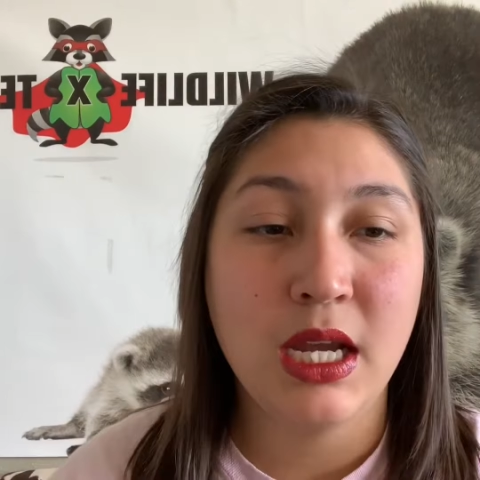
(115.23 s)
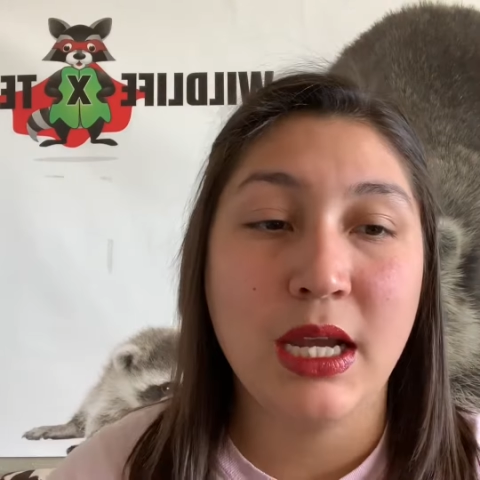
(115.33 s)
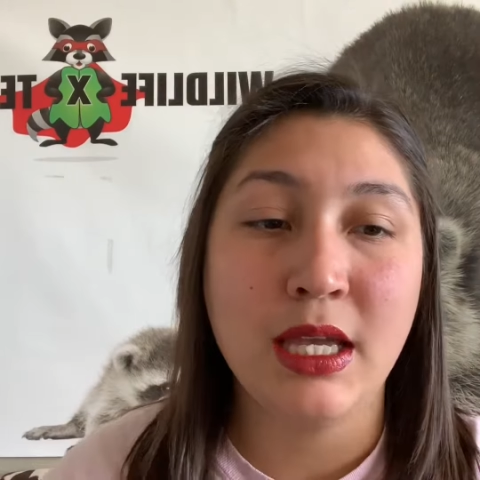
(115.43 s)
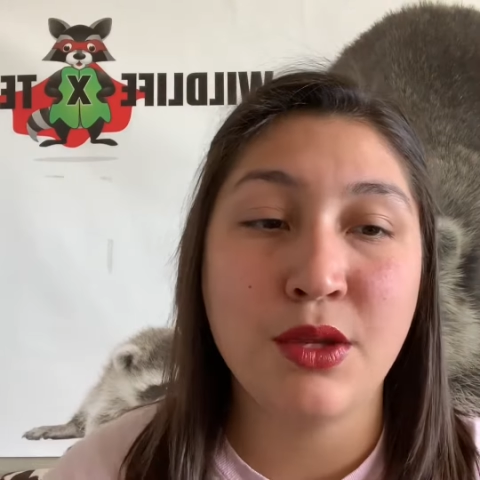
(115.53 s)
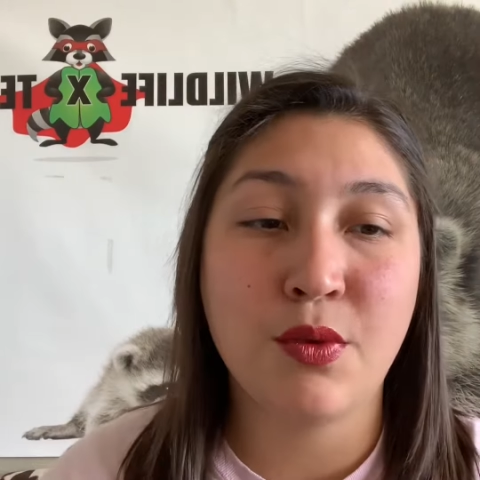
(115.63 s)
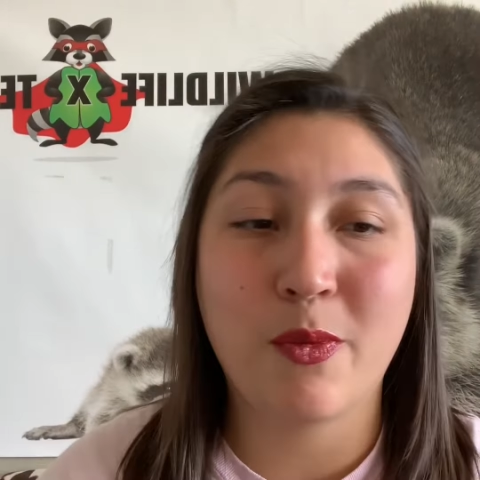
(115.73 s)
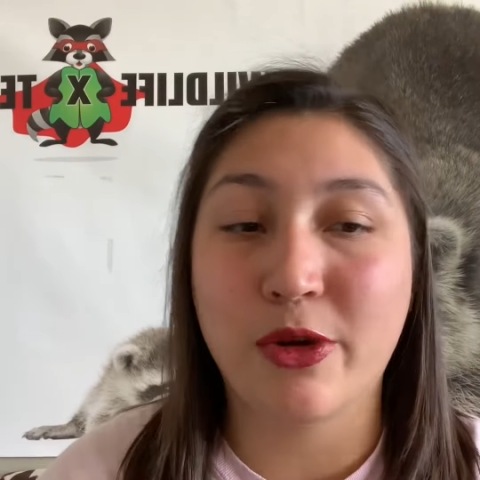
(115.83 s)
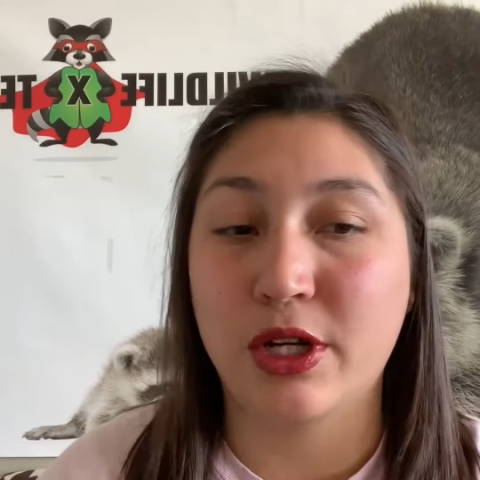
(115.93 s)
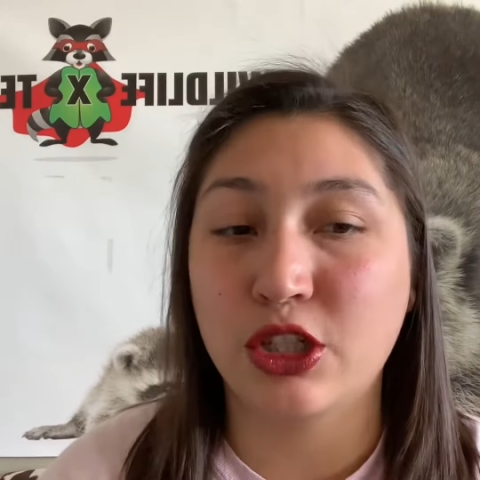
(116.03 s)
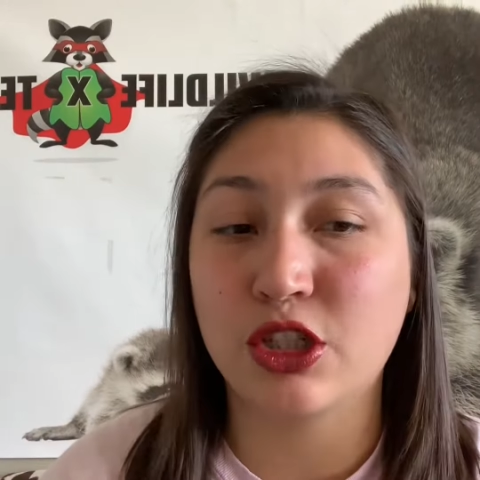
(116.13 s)
in the
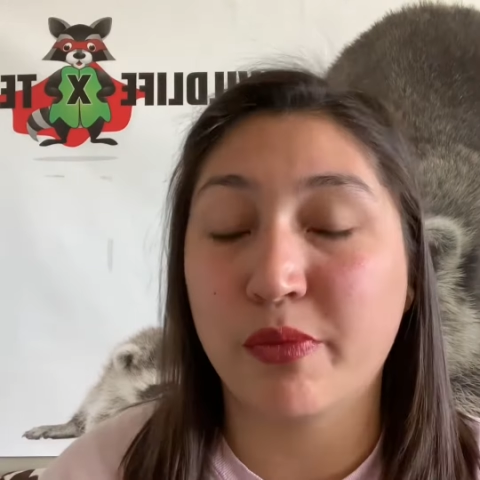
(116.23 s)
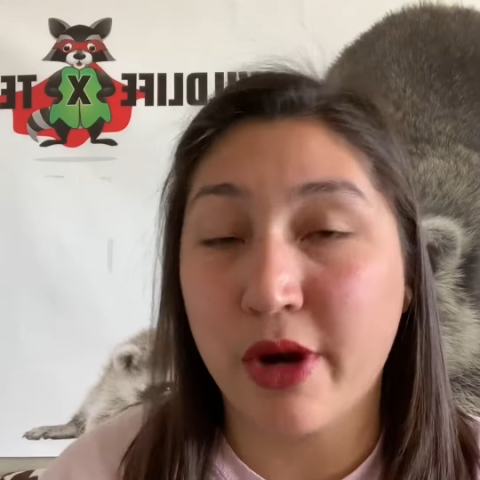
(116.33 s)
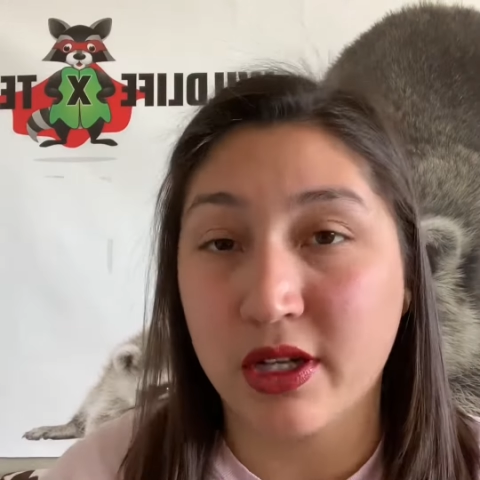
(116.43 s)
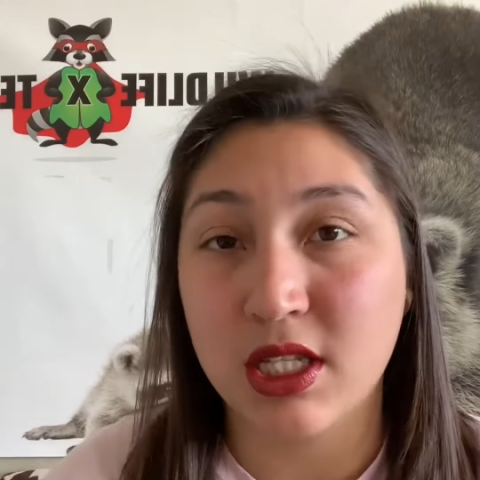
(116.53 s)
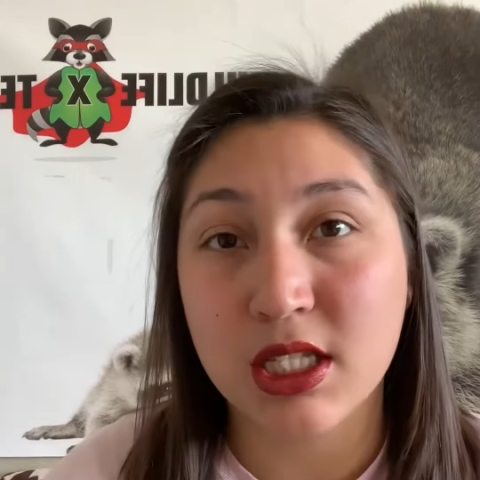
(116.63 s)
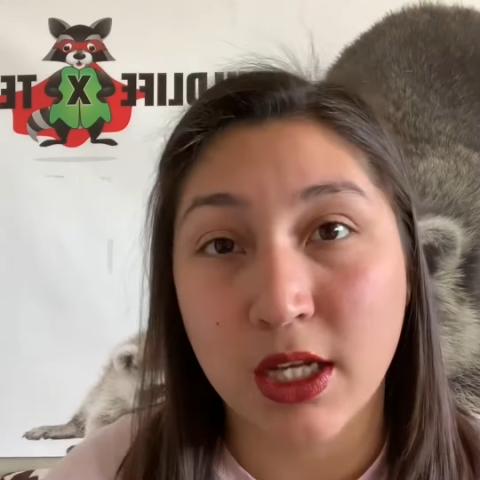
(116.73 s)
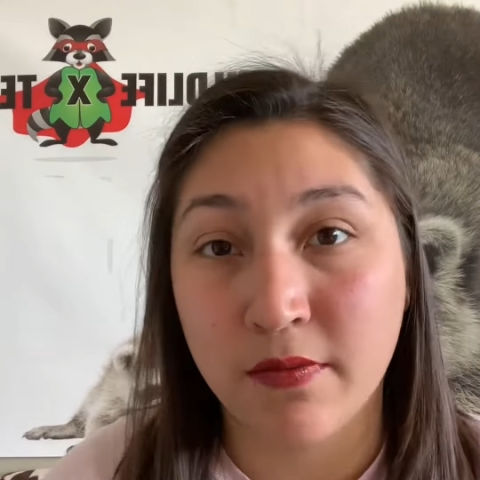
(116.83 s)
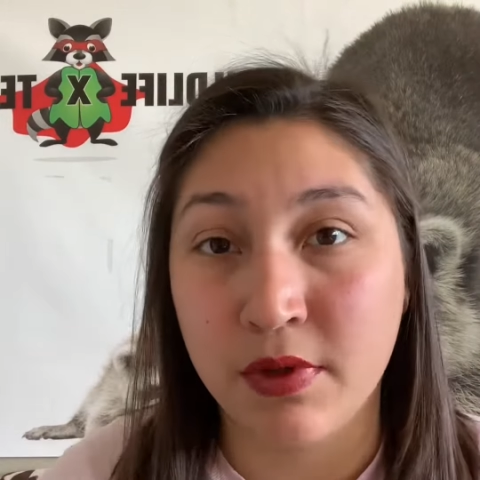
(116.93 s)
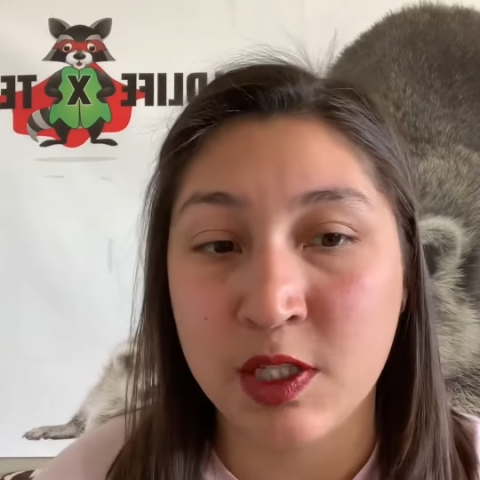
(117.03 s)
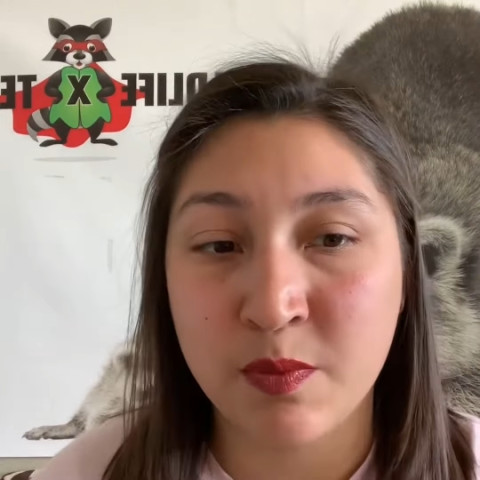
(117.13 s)
reproduction process
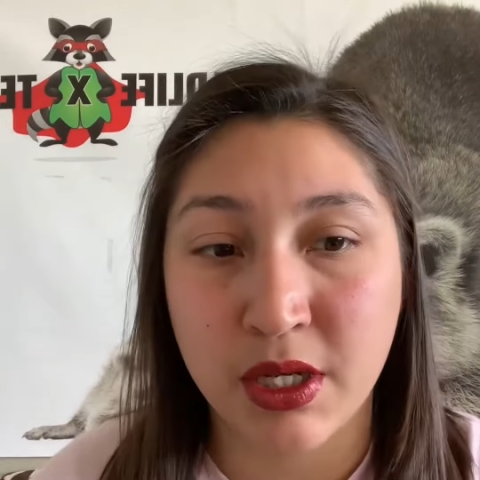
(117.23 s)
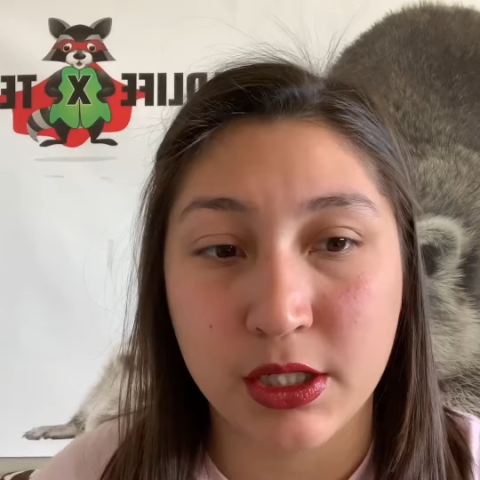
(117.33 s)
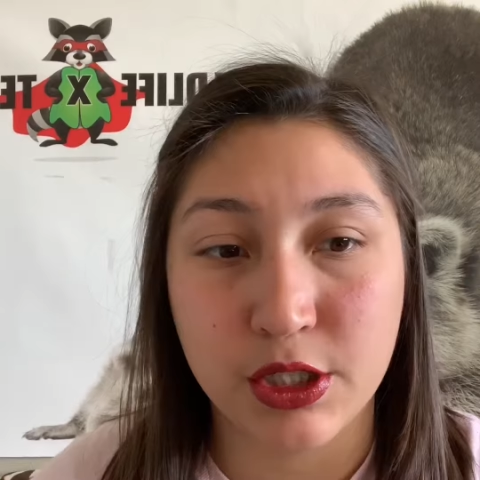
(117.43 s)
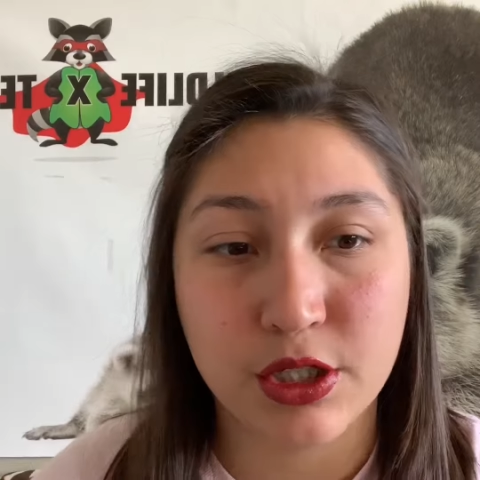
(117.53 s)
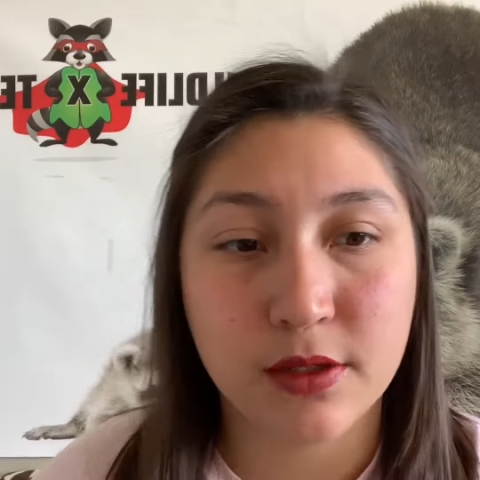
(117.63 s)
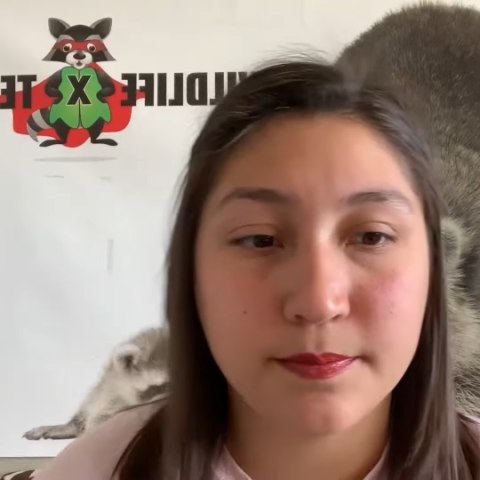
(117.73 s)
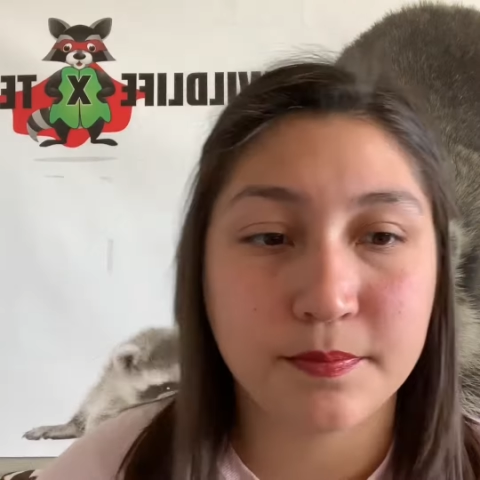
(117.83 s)
of the sponge.